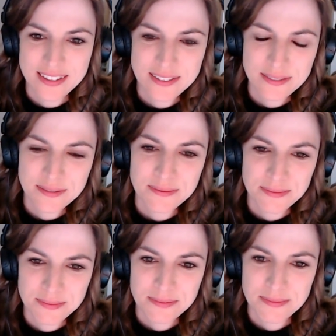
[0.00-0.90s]

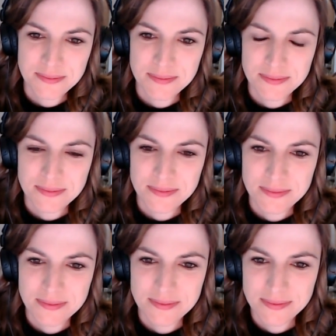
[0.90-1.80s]

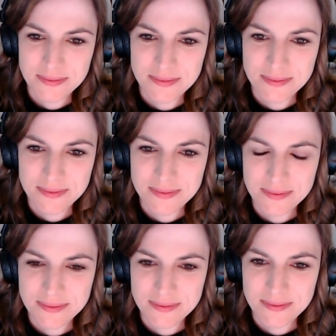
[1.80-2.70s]

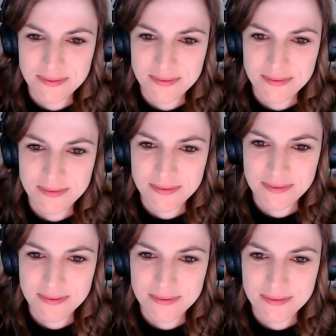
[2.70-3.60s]

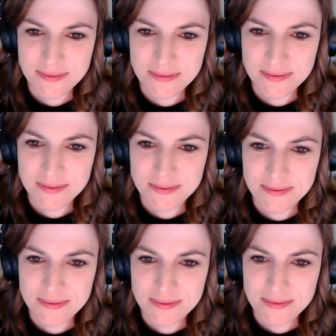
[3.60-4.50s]

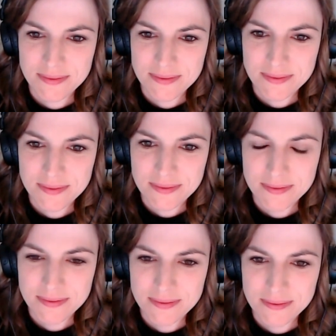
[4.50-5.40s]

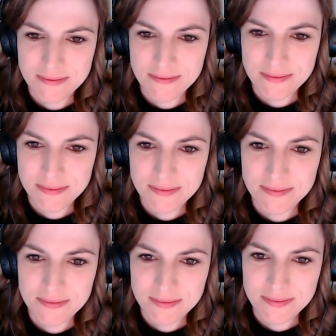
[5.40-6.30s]

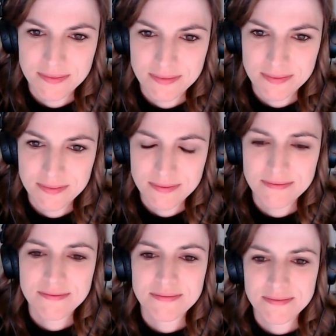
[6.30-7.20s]

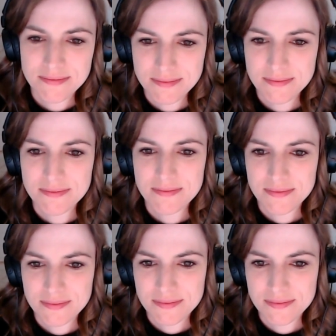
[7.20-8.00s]
(not speaking)